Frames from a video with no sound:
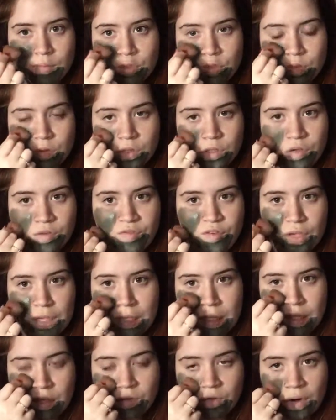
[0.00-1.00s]
It's also good for
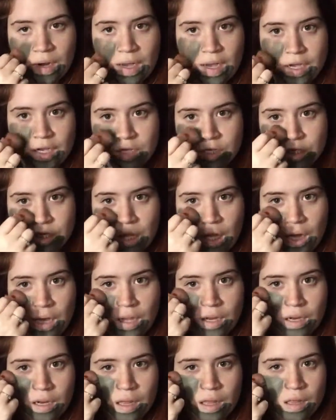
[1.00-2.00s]
heat rash
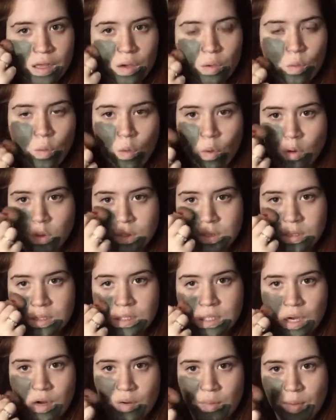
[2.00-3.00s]
and I think
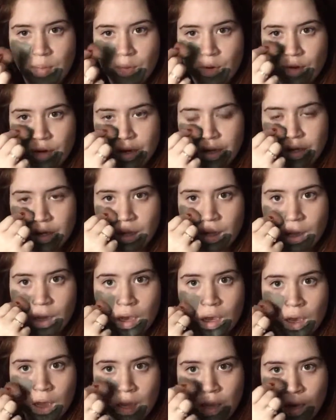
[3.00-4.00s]
warts, I remember
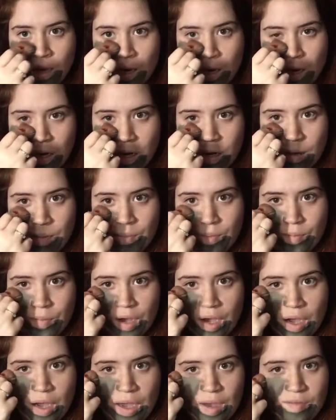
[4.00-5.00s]
reading.
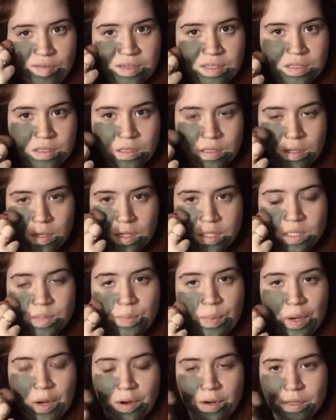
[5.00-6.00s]
I haven't
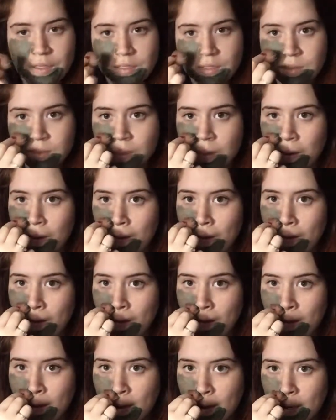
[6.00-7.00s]
experienced
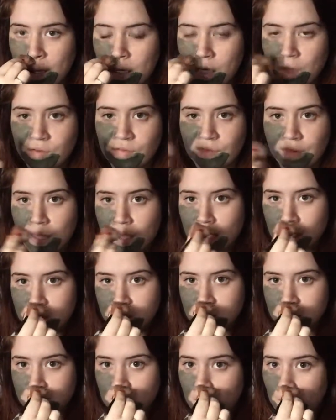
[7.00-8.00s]
any of
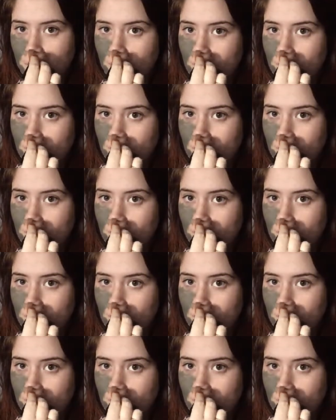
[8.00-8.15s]
that